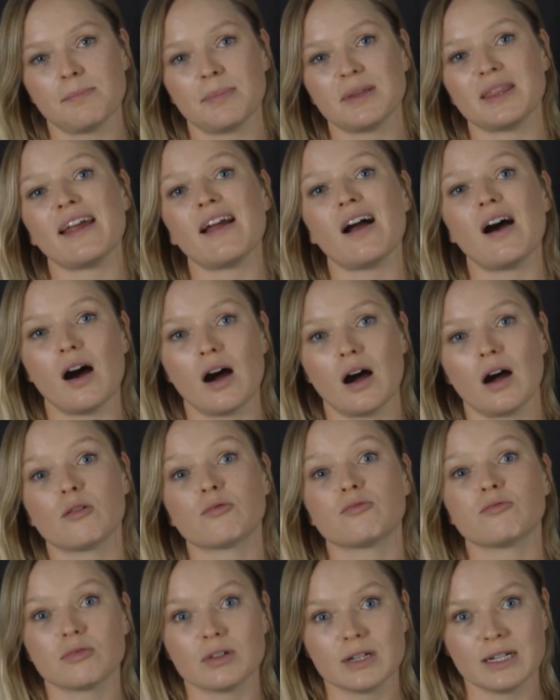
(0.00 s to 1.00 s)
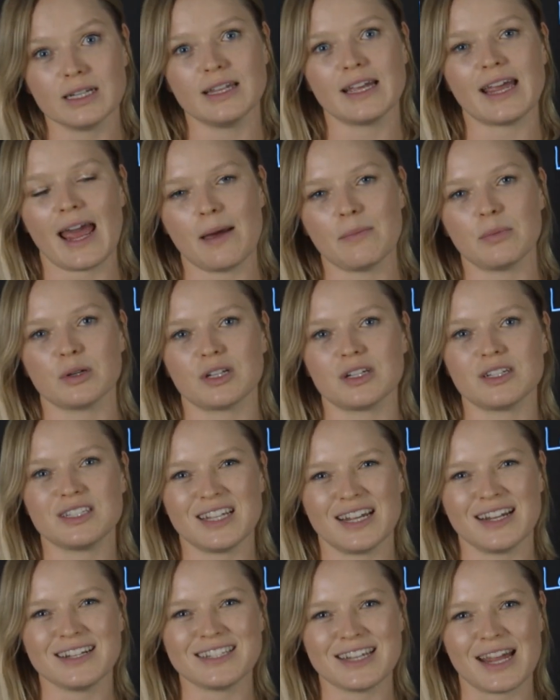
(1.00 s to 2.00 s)
but they are really able to
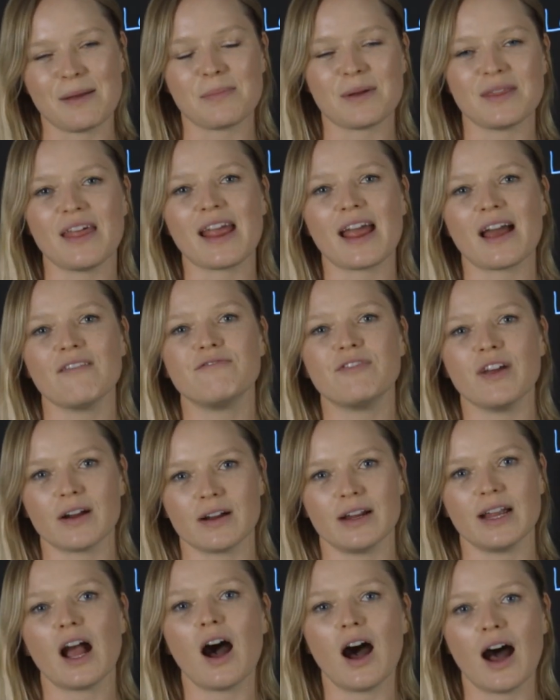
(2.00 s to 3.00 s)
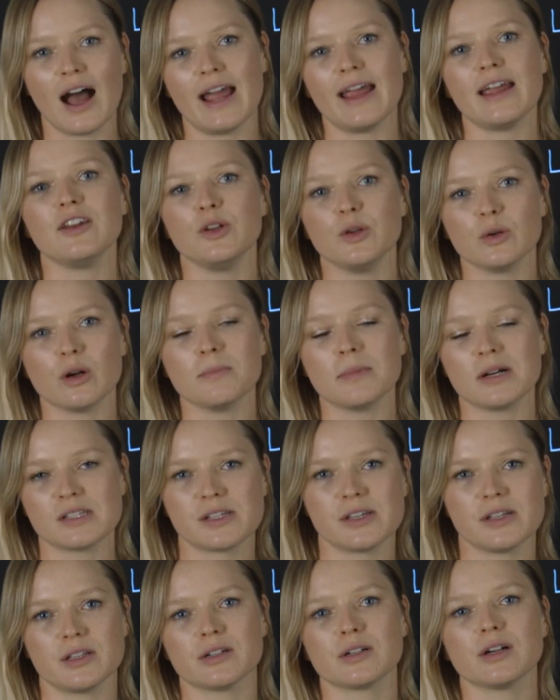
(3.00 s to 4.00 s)
dig deep and they have very high
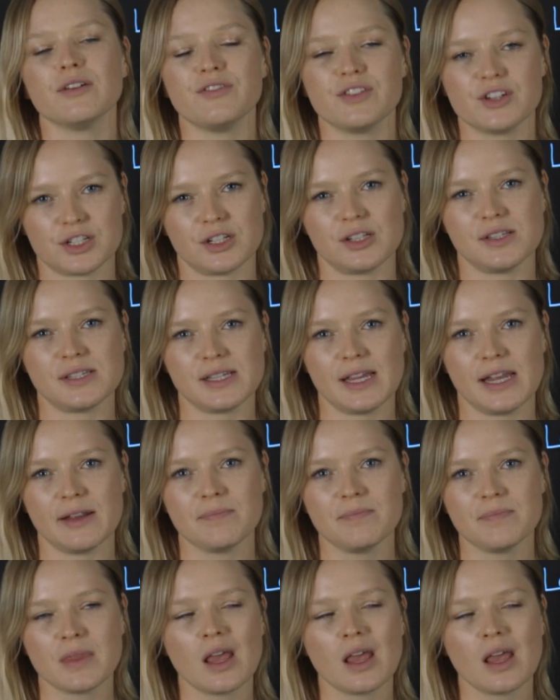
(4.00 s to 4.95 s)
neuromuscular efficiency.